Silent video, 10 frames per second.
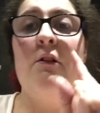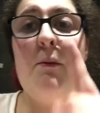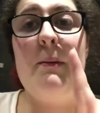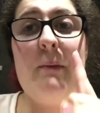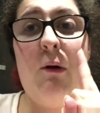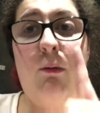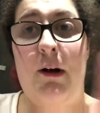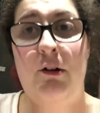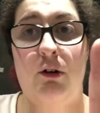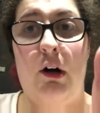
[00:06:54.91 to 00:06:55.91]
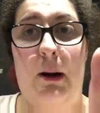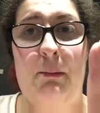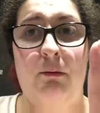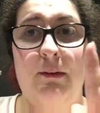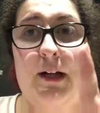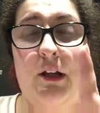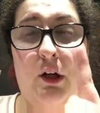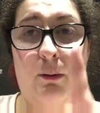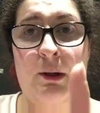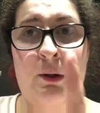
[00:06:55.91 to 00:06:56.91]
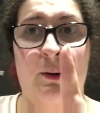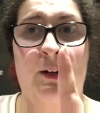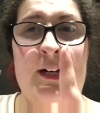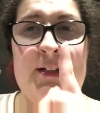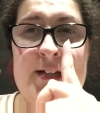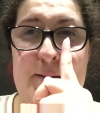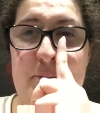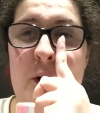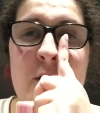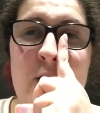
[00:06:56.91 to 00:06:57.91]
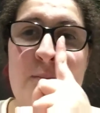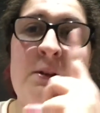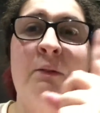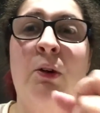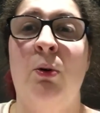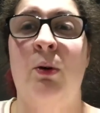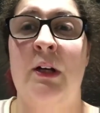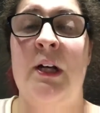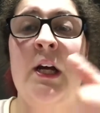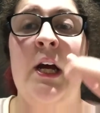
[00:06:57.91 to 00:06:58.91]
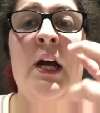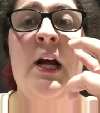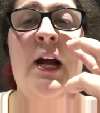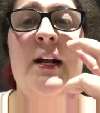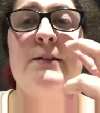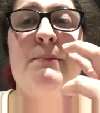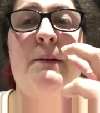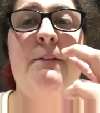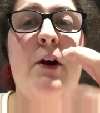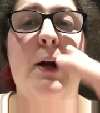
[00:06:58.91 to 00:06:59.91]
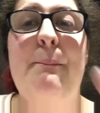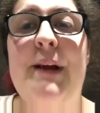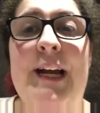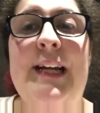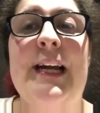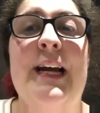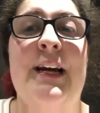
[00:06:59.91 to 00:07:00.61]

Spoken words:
That would be my one gripe with Comic-Con, is that both times I've gone, it's been very big,